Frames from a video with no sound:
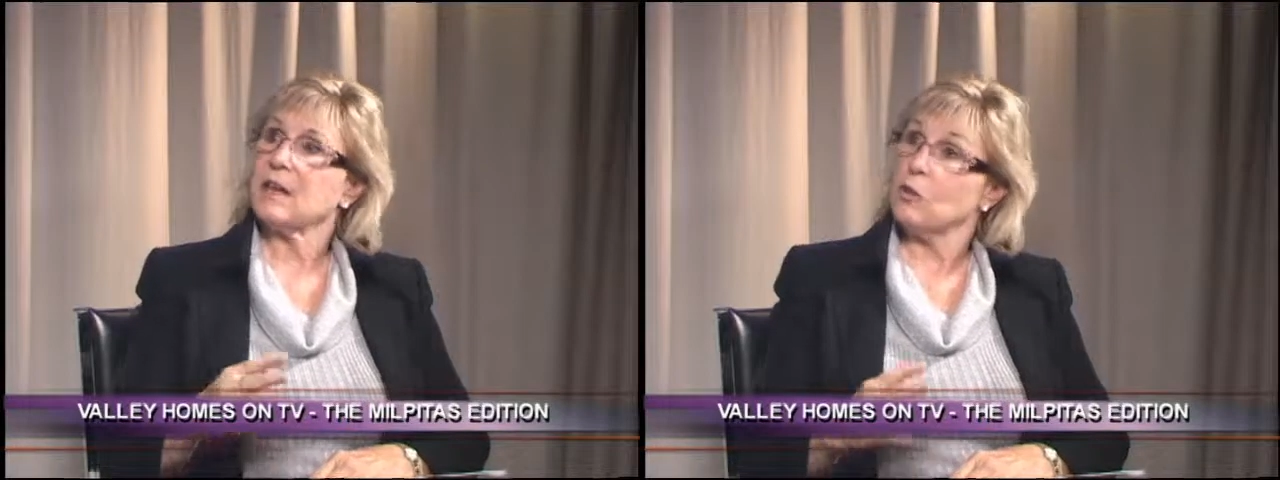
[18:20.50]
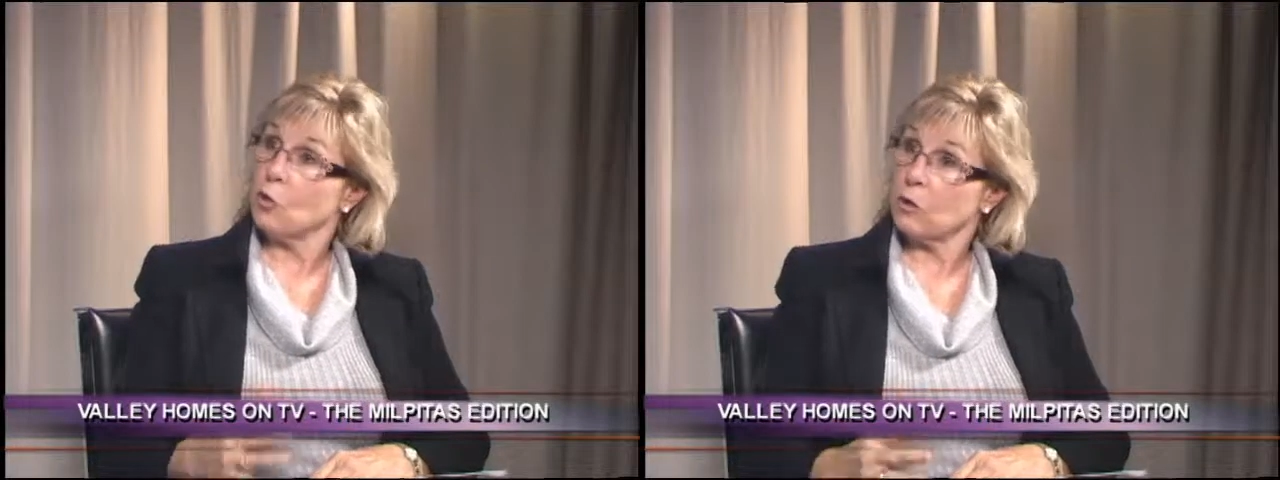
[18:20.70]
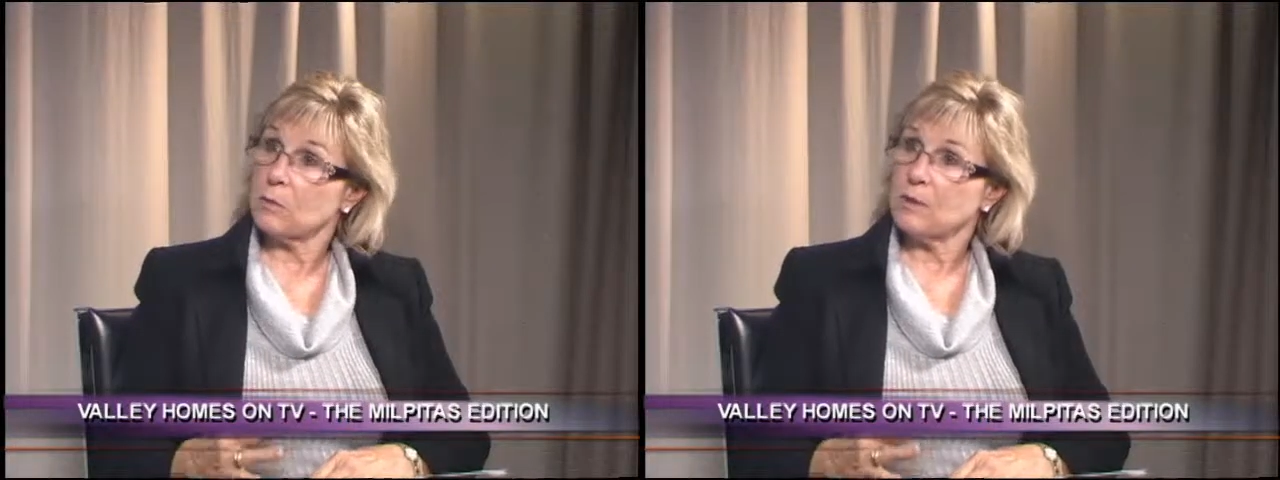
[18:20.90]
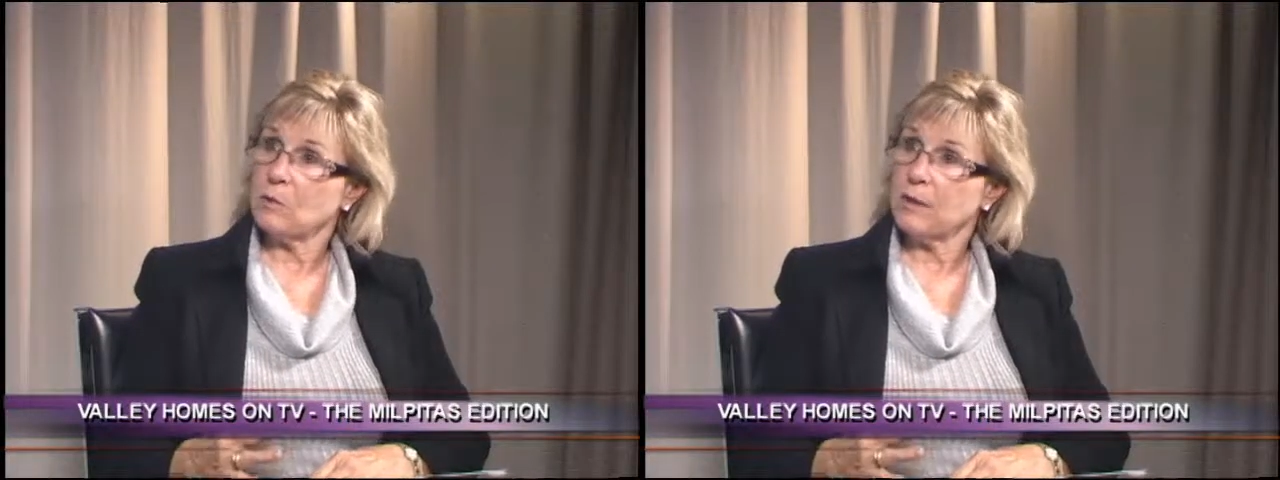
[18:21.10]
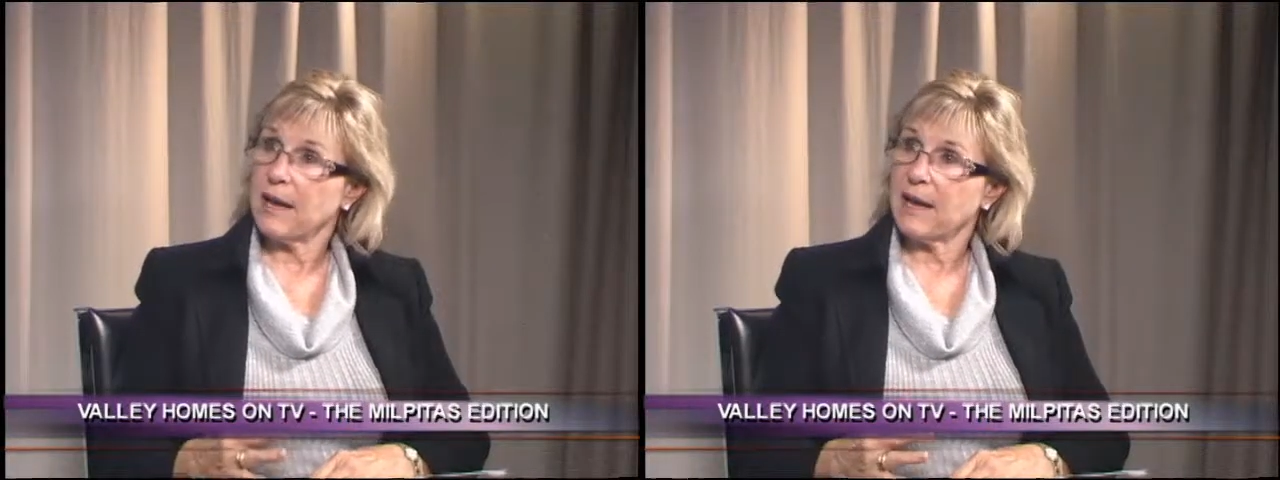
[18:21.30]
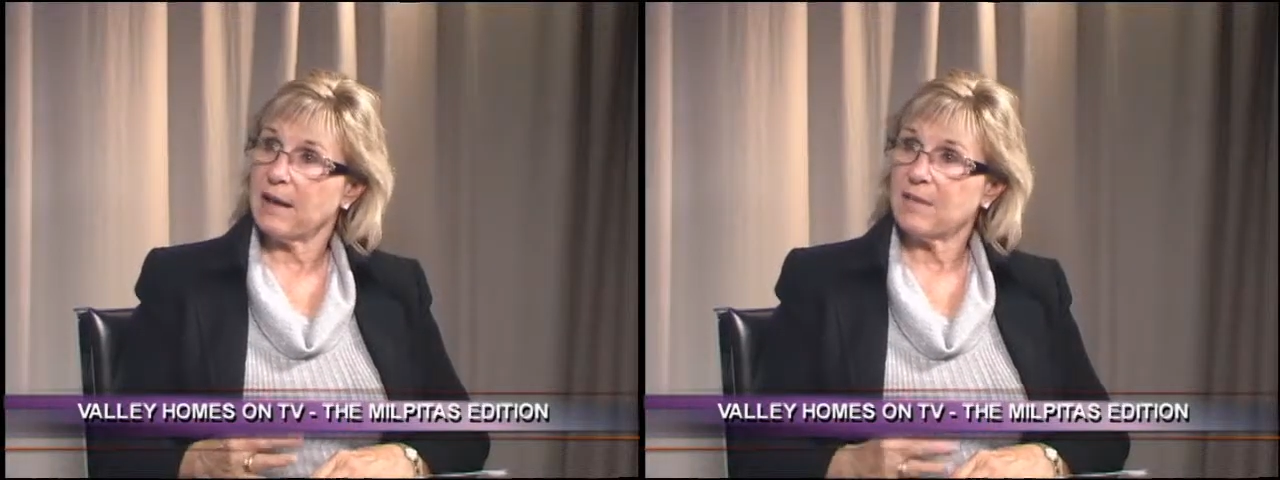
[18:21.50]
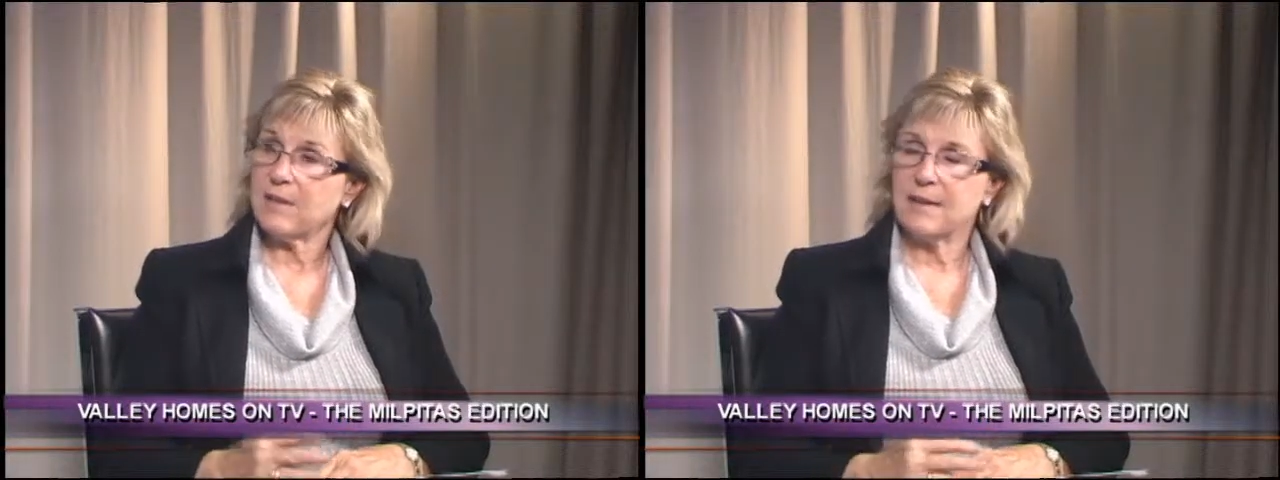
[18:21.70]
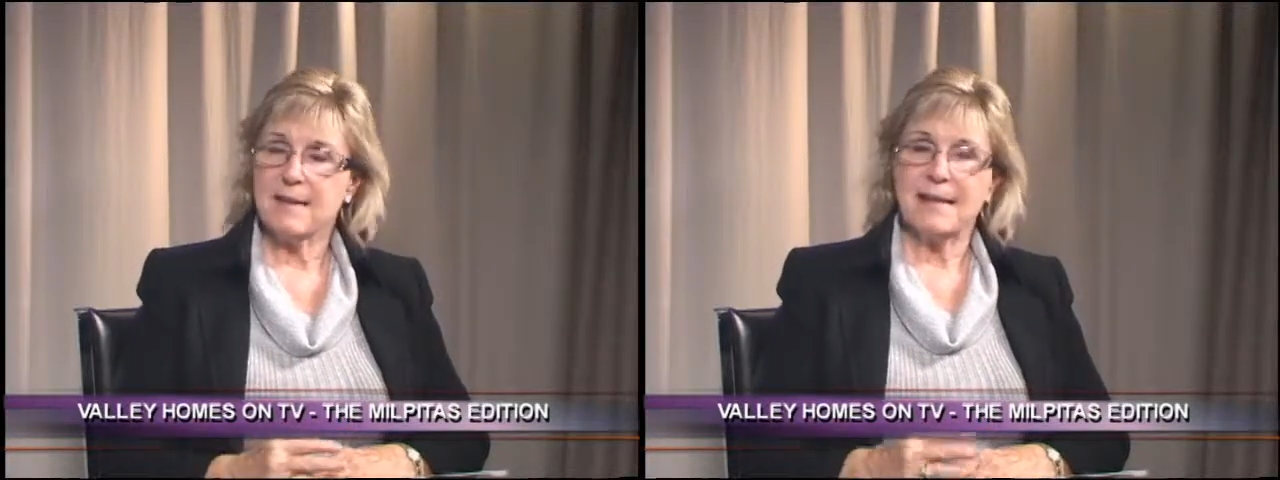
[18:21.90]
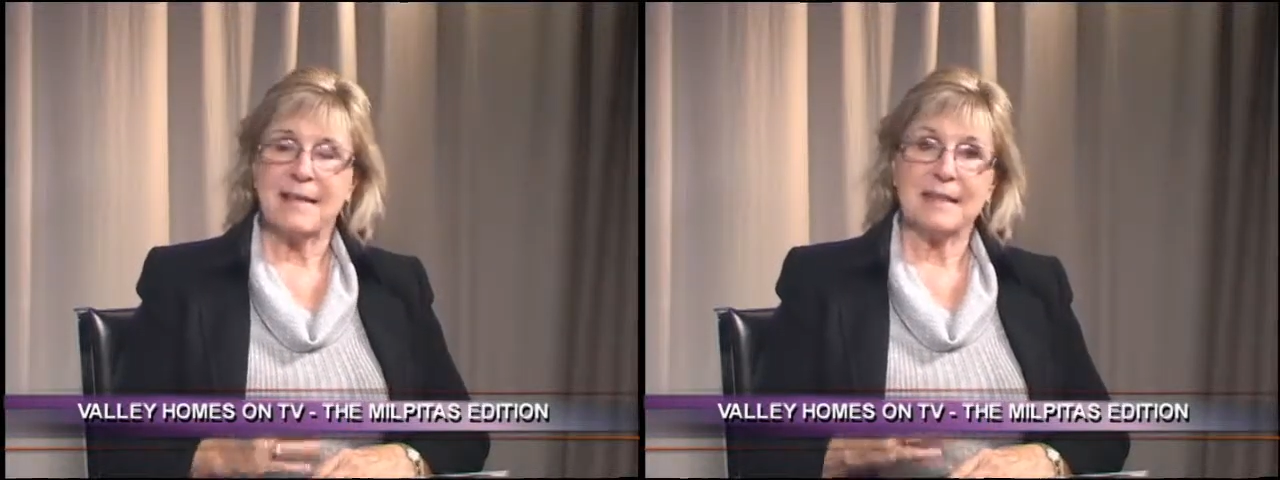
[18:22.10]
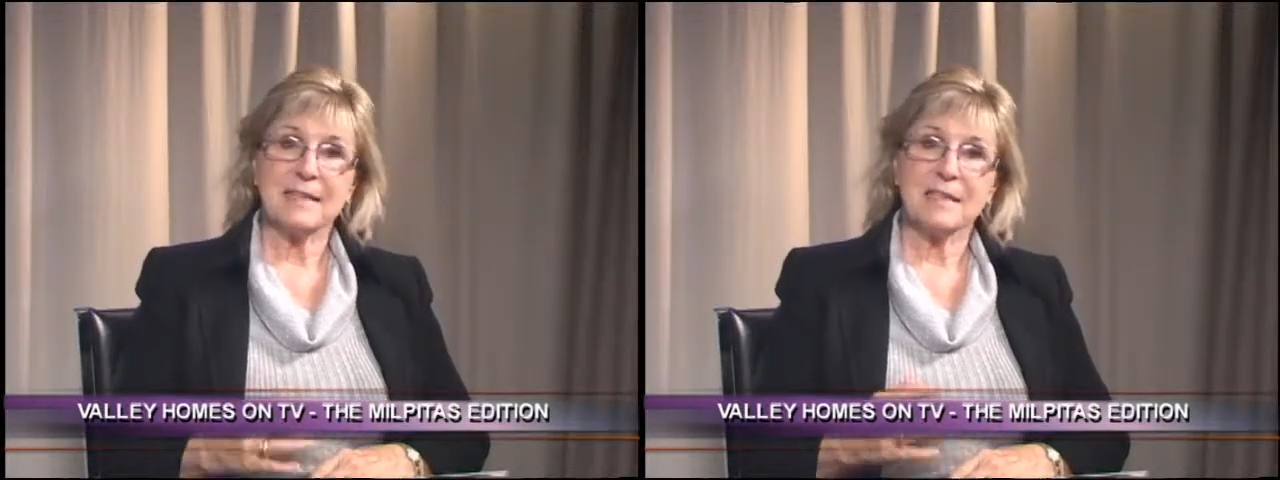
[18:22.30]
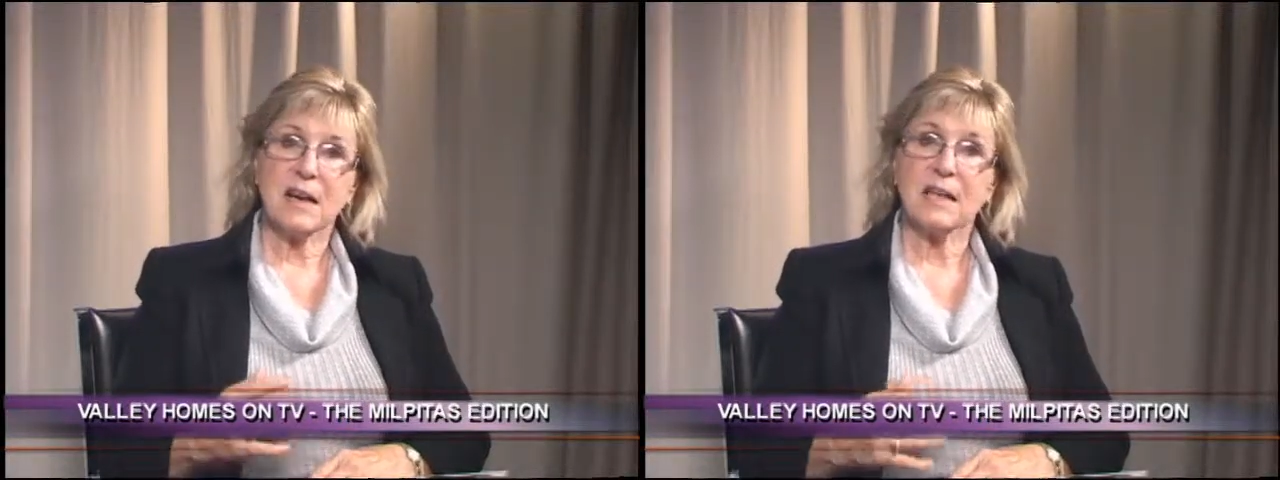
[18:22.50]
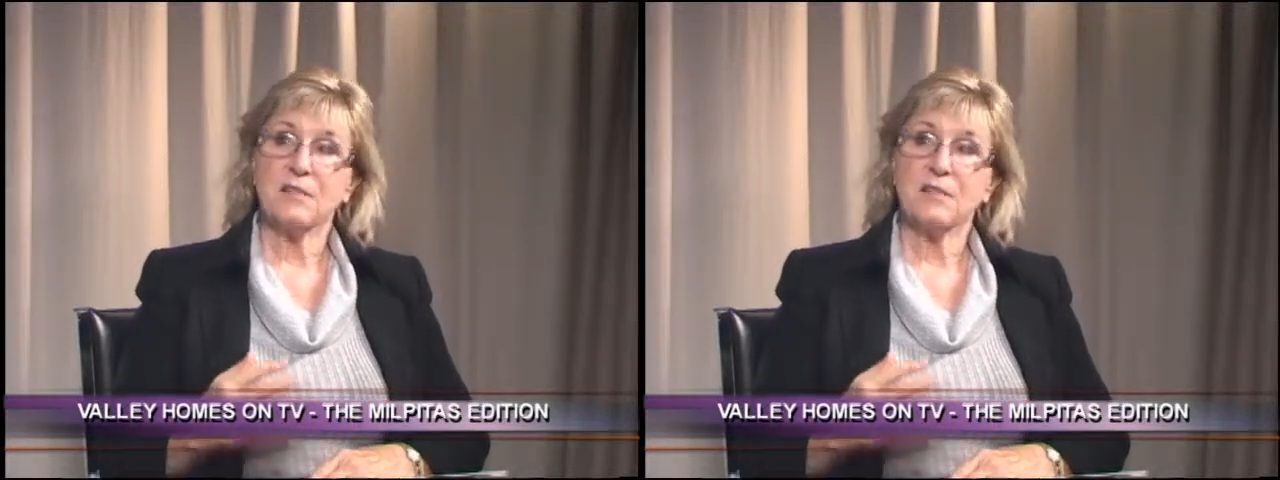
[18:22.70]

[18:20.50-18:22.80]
normally would have. That's kind